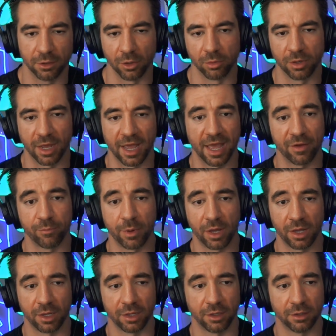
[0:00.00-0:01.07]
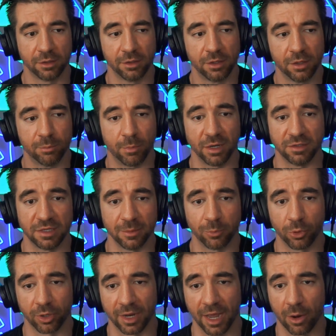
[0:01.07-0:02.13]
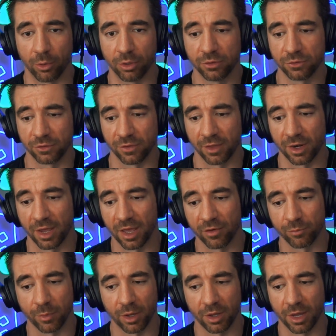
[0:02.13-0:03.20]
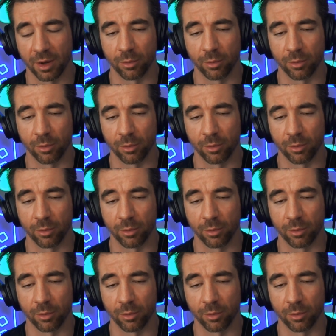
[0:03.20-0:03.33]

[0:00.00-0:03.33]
you know, I have my my deep work hours and then I have my